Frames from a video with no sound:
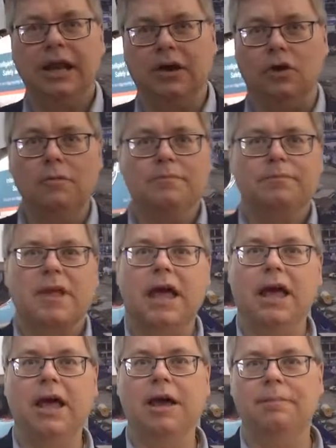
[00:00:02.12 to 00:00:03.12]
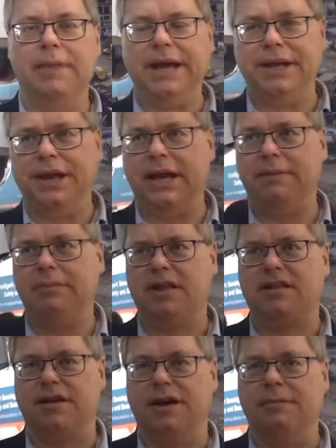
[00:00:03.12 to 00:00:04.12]
Hello, my name
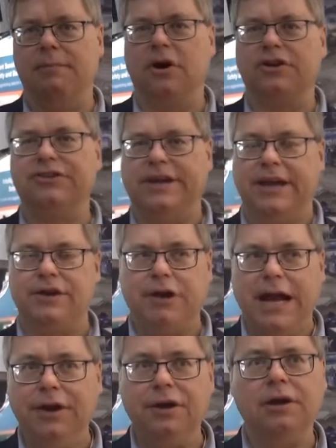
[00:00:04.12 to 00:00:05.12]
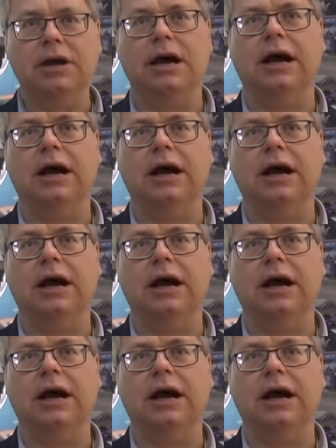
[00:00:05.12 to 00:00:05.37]
is Martin Gren.